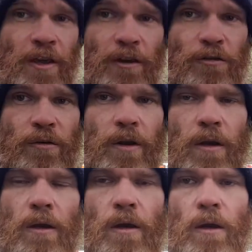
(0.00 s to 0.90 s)
history,
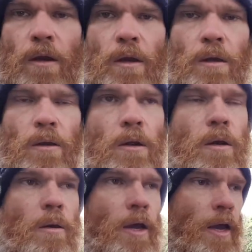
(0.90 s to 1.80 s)
you
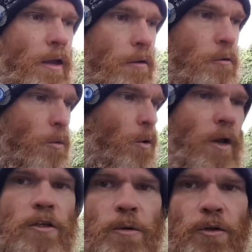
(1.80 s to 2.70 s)
know, and we all
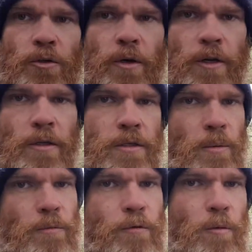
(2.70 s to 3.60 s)
get to enjoy it in
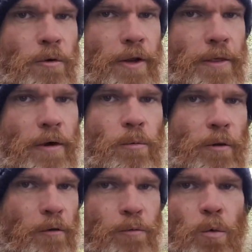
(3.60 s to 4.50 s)
some form or another,
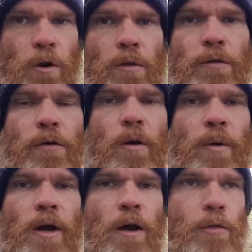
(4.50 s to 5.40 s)
whether it's walking on the
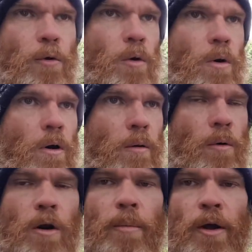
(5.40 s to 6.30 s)
towpath or
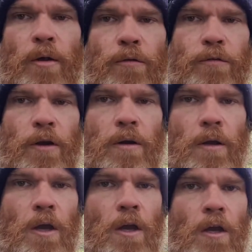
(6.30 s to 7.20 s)
on a boat. So
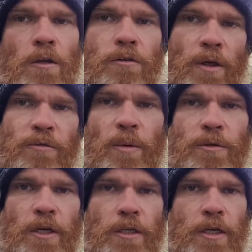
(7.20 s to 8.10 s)
thumbs up
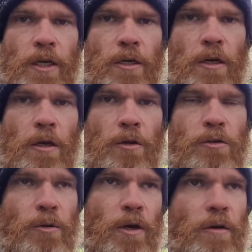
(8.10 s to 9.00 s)
CRT, you know,
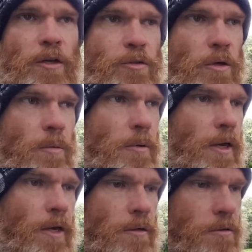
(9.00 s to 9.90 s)
doing a great job,
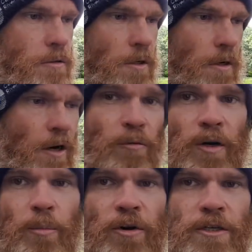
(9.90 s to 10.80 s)
and I
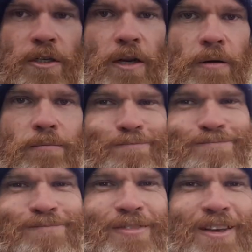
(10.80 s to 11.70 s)
really appreciate it.
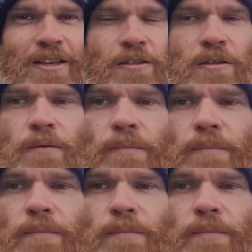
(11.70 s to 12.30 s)
Thanks.